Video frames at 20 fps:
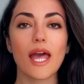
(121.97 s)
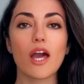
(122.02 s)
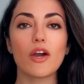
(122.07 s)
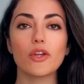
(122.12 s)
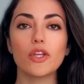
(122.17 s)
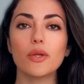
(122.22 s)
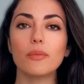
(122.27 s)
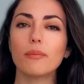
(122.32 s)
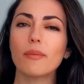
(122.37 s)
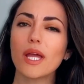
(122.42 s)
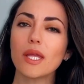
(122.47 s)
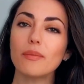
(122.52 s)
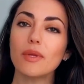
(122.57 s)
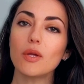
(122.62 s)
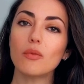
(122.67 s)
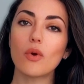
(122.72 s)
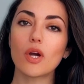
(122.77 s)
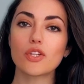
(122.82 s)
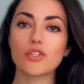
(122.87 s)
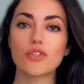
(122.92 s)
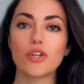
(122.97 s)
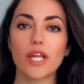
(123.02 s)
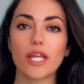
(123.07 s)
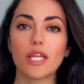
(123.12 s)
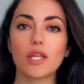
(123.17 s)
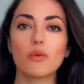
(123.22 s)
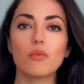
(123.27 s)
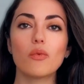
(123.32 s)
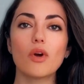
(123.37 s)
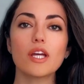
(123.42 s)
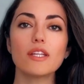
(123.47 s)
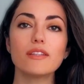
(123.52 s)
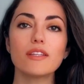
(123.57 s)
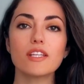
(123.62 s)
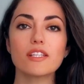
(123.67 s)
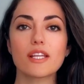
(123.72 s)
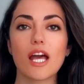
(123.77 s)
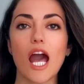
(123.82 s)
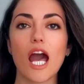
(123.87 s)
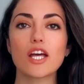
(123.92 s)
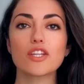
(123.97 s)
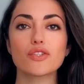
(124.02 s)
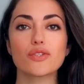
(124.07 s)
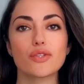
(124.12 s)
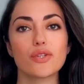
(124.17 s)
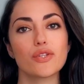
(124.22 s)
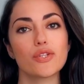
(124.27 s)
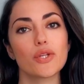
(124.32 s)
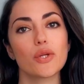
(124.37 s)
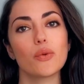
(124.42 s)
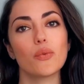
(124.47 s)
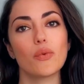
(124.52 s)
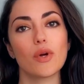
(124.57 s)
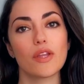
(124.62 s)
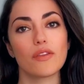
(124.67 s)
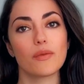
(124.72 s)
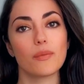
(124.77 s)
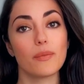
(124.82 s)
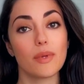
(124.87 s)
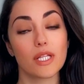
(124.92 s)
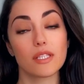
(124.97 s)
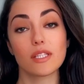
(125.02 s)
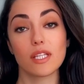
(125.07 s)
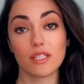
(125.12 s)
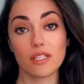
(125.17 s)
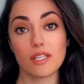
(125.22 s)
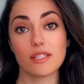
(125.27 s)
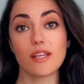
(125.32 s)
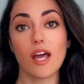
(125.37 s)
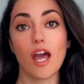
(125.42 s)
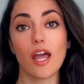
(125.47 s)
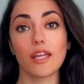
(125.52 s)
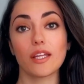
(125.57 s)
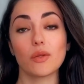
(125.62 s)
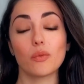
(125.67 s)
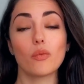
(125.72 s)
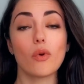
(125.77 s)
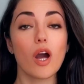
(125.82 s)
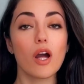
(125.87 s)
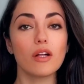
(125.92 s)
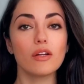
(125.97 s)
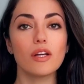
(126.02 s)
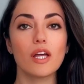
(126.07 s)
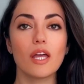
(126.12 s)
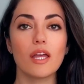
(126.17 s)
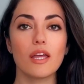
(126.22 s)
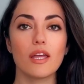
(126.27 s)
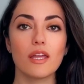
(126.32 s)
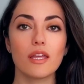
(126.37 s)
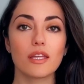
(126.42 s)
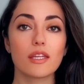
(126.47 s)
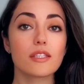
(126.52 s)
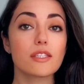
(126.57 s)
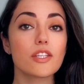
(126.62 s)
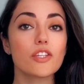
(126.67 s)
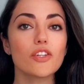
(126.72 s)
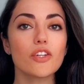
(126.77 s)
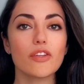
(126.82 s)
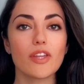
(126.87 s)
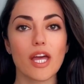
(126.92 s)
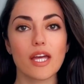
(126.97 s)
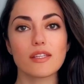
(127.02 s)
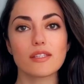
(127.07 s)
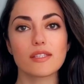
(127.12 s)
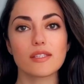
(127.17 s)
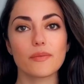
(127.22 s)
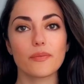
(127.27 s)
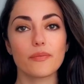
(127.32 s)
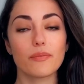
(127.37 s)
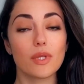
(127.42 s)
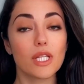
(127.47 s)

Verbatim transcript: Now, you might be wondering what this has to do with building design. Well, consider this.